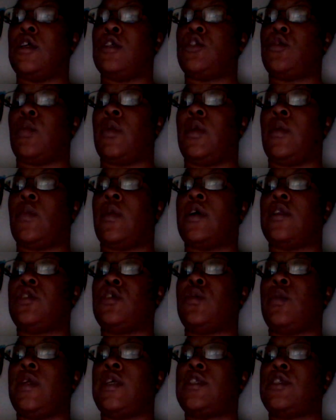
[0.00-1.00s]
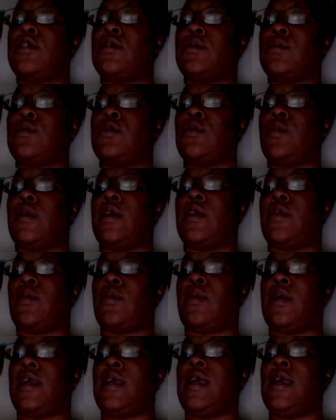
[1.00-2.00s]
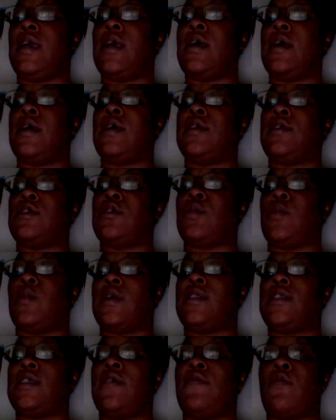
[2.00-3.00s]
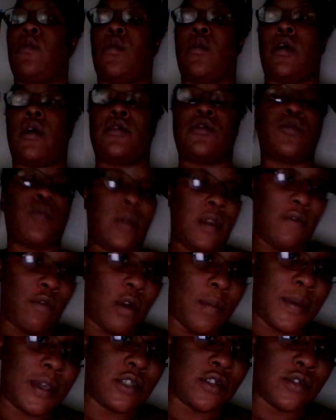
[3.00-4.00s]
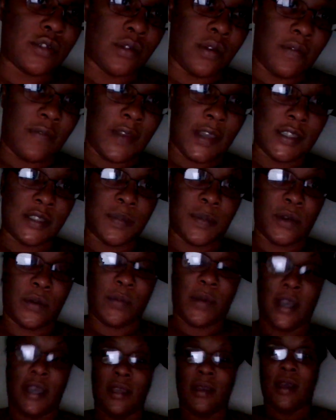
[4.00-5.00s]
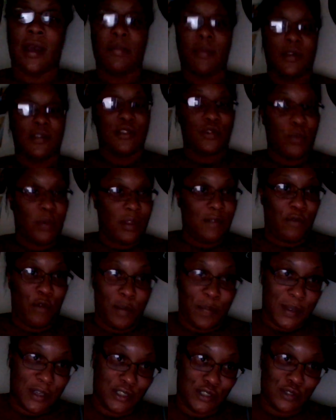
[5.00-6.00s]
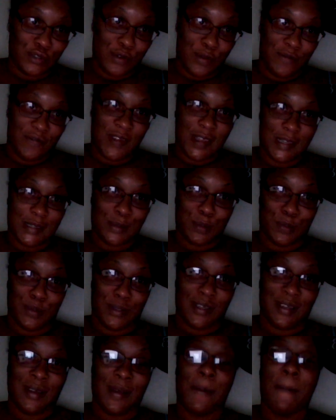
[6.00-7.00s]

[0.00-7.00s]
Twenty-one, twenty-two, twenty-three, twenty-four. Twenty-four pictures on Facebook, right? I put twenty-four pictures on Facebook